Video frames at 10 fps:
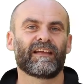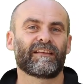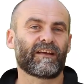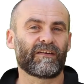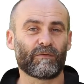
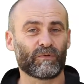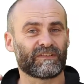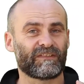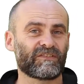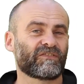Now, it was
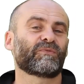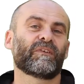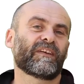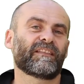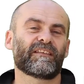a digital
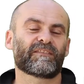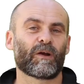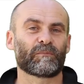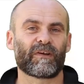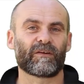event this
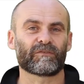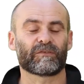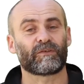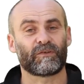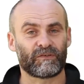time round
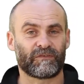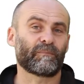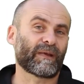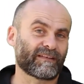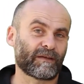because of the
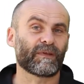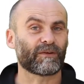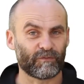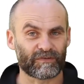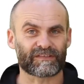pandemic
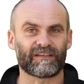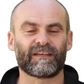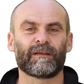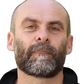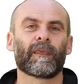
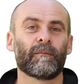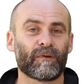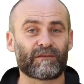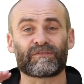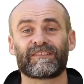obviously, but
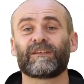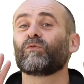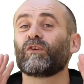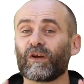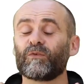there were still
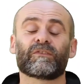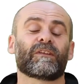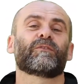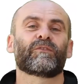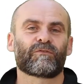loads and
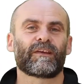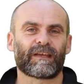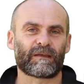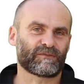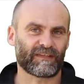loads of great
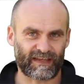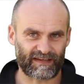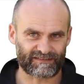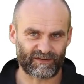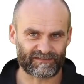games to get
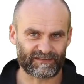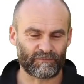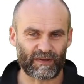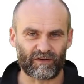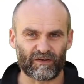excited
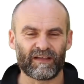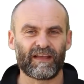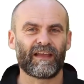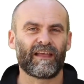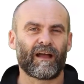about.
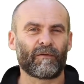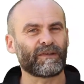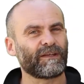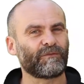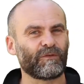I'm going
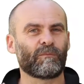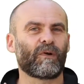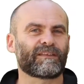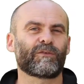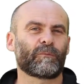to give you
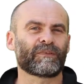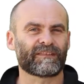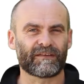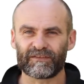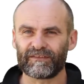my top
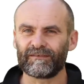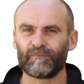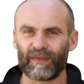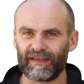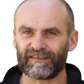7
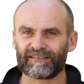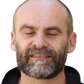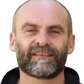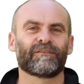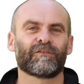
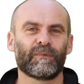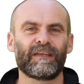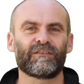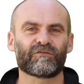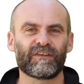picks from
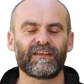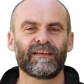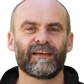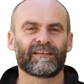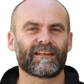E3.
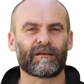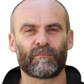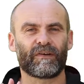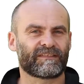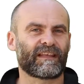Now that
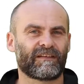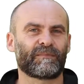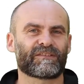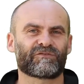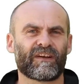might sound a
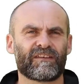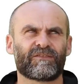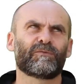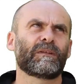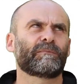bit strange,
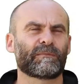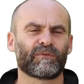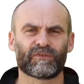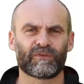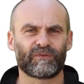normally
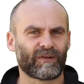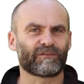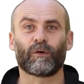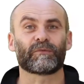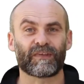people do like
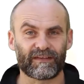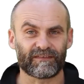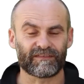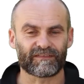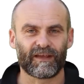top
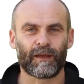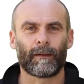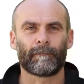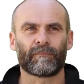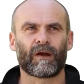10s,
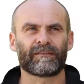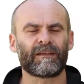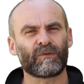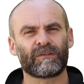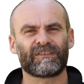but I
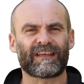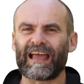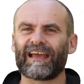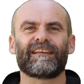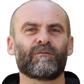didn't want to just
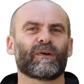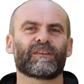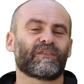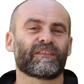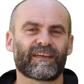add in
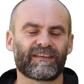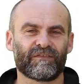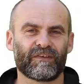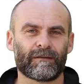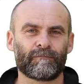ones for the sake
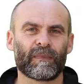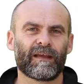of it.